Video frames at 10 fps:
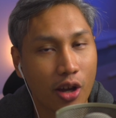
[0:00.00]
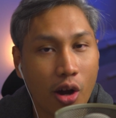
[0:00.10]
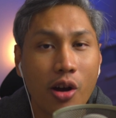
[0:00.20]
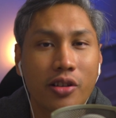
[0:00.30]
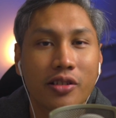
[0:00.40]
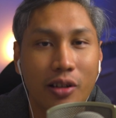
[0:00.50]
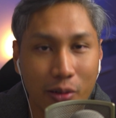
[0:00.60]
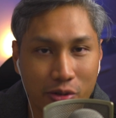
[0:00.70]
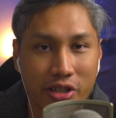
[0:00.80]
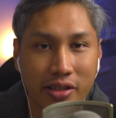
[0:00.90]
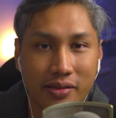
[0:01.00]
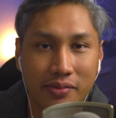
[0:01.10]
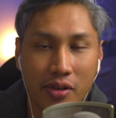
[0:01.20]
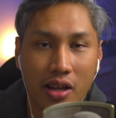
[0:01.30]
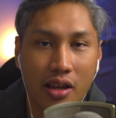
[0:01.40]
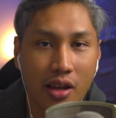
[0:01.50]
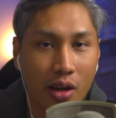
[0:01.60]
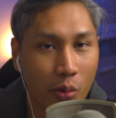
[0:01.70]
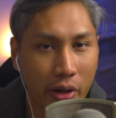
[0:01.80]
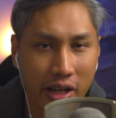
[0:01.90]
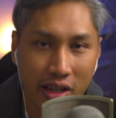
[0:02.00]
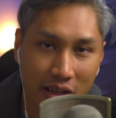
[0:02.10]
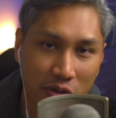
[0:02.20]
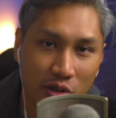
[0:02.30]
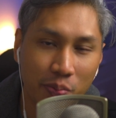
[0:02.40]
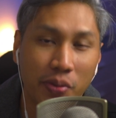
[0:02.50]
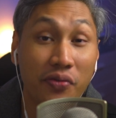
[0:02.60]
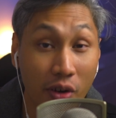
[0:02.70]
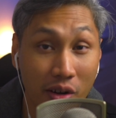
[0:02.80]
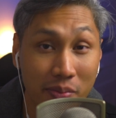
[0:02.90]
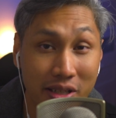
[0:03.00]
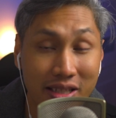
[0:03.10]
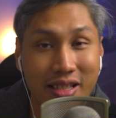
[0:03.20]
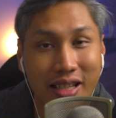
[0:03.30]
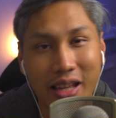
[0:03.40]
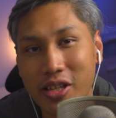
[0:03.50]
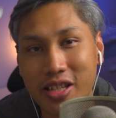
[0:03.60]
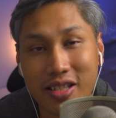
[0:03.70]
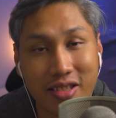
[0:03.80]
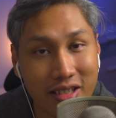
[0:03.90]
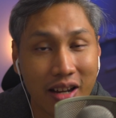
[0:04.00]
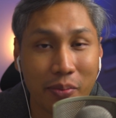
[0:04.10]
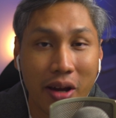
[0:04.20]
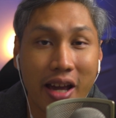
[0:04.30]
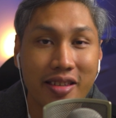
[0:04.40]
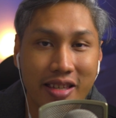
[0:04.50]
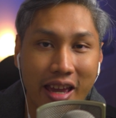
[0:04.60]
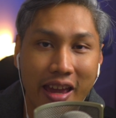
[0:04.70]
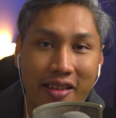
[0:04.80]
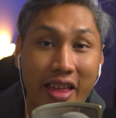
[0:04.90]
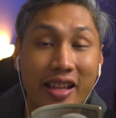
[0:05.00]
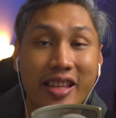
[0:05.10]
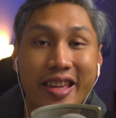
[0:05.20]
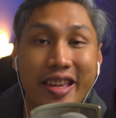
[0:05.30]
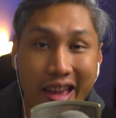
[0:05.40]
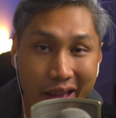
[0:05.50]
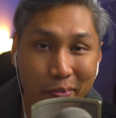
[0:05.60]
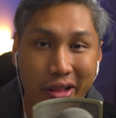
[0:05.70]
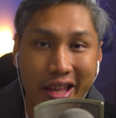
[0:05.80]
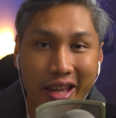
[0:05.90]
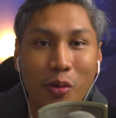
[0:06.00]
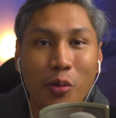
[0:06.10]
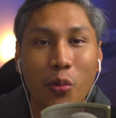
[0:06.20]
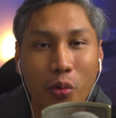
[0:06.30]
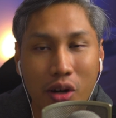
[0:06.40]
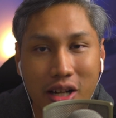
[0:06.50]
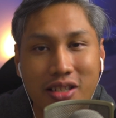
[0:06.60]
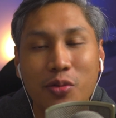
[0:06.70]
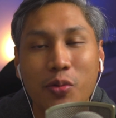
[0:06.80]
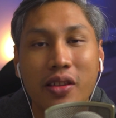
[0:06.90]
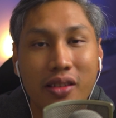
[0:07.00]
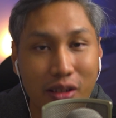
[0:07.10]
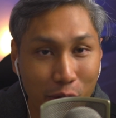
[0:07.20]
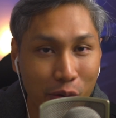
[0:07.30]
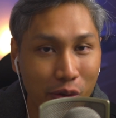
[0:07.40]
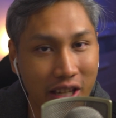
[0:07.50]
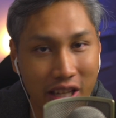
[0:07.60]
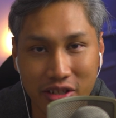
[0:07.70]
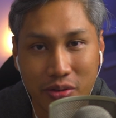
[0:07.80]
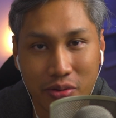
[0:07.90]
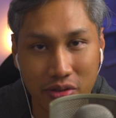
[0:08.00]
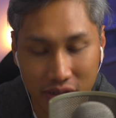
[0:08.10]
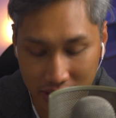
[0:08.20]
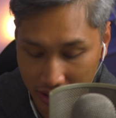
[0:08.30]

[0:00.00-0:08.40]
Conclusion when it comes to performance, let me just start by saying that the Camlink works with no issues.